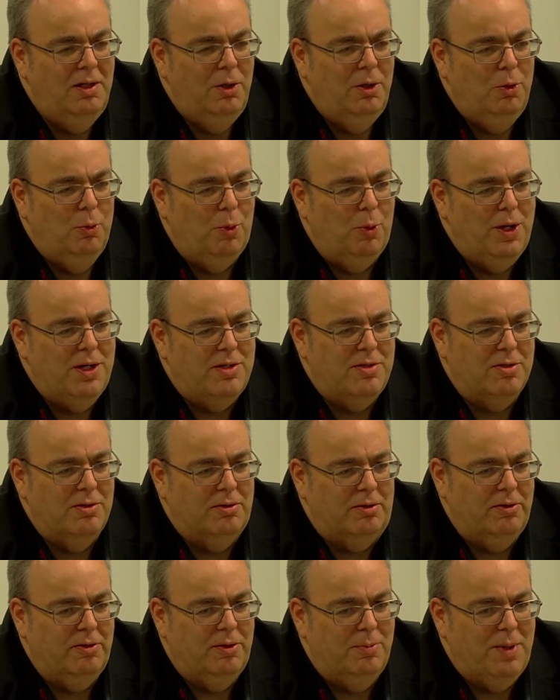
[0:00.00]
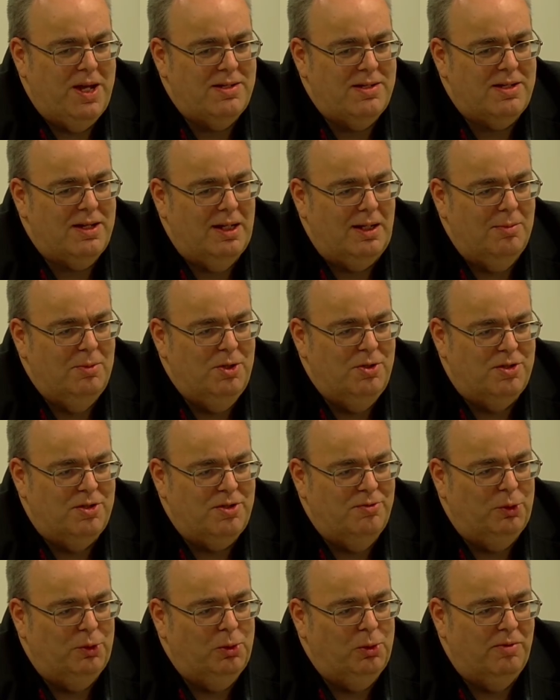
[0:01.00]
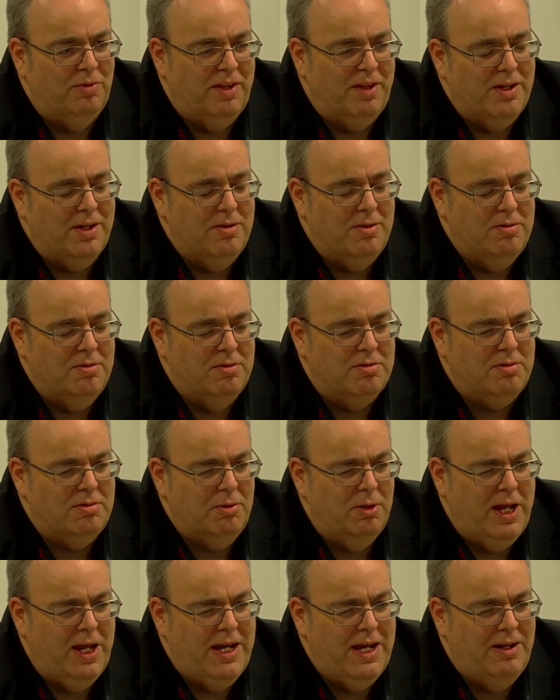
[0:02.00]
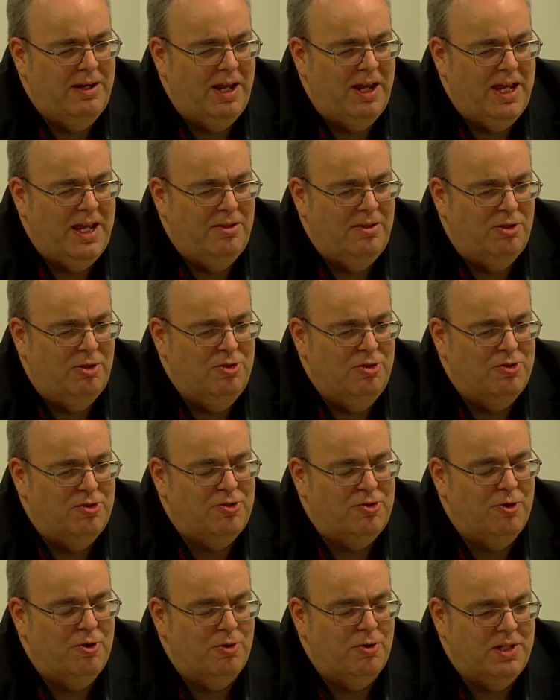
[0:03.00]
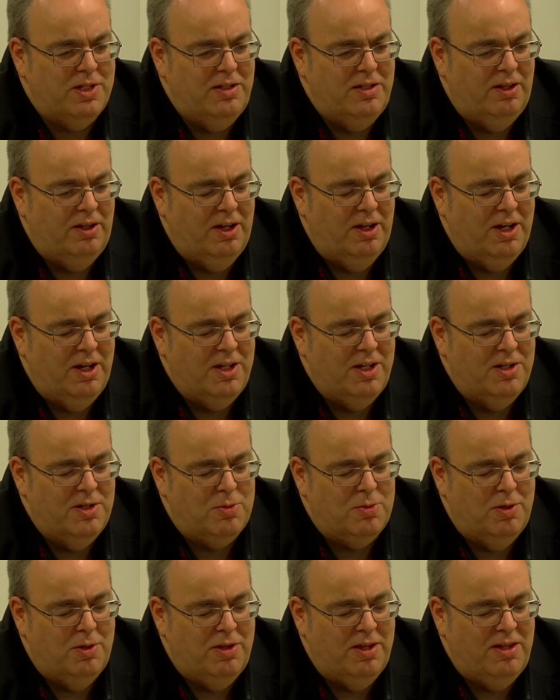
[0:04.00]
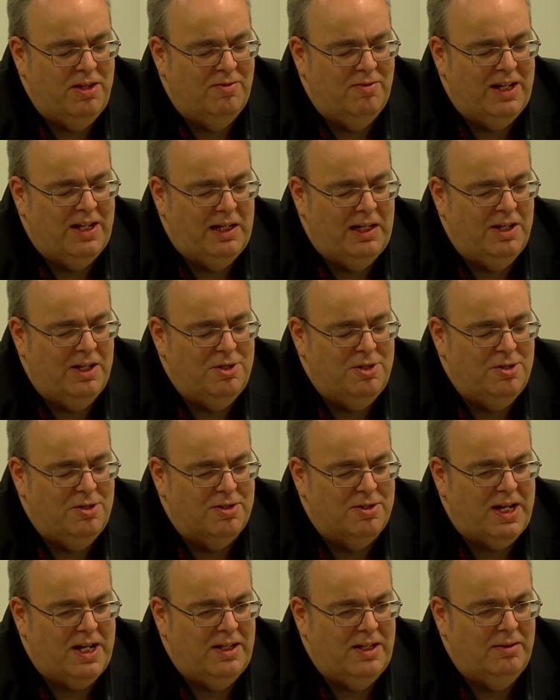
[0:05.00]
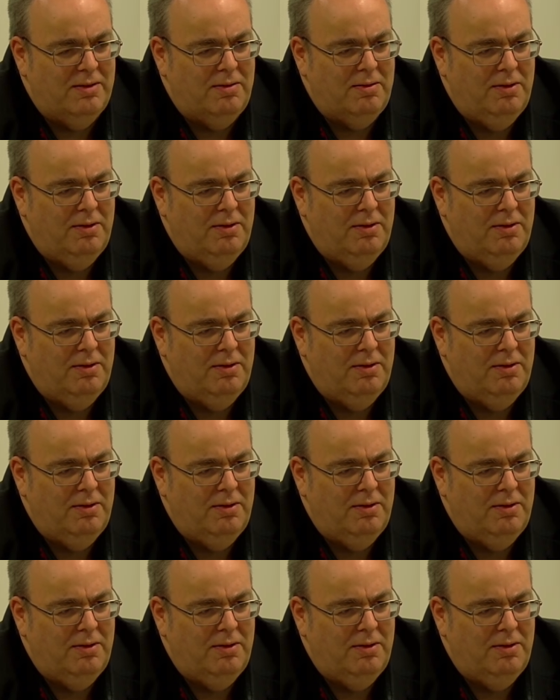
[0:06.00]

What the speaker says: We took the best elements of all of those in constructing the guidance within the ventilation standard.